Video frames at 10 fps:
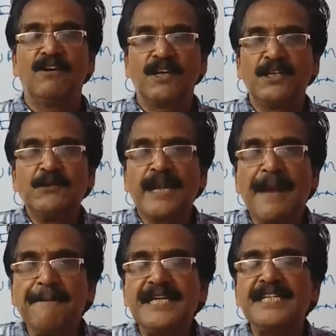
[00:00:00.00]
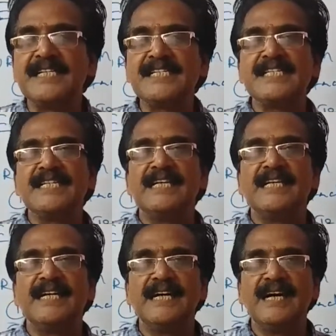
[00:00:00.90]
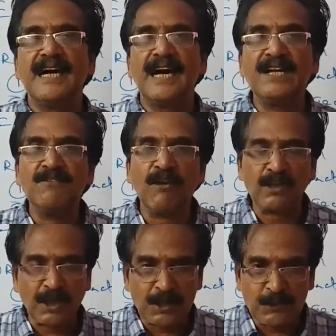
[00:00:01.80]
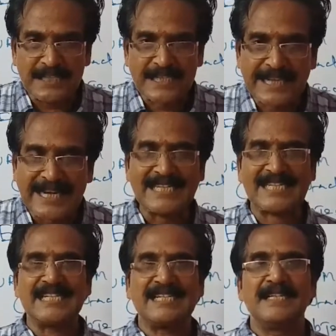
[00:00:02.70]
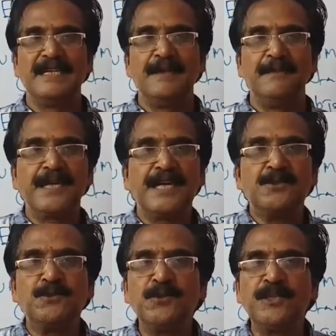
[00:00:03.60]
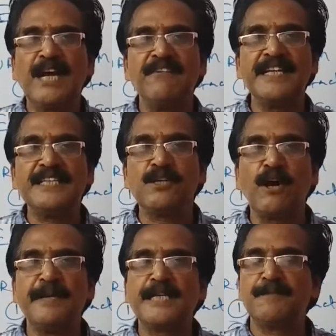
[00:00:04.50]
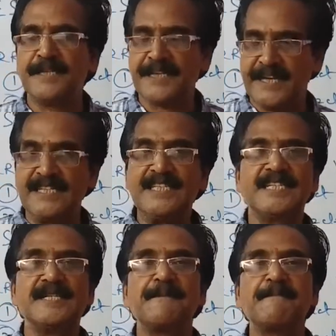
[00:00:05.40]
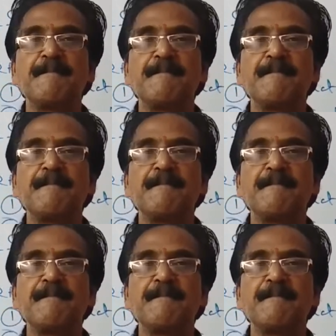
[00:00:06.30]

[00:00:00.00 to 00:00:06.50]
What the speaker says: What are your ambitions and what are your skills because you don't have any job experience.